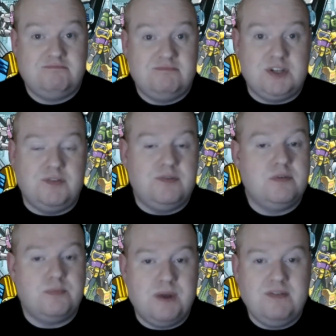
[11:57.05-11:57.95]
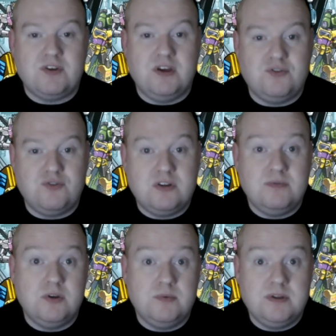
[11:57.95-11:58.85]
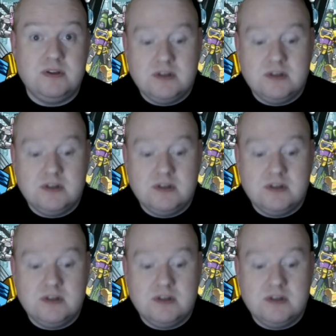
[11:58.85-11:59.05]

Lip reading: He's Optimus Prime, so I trust him, don't we?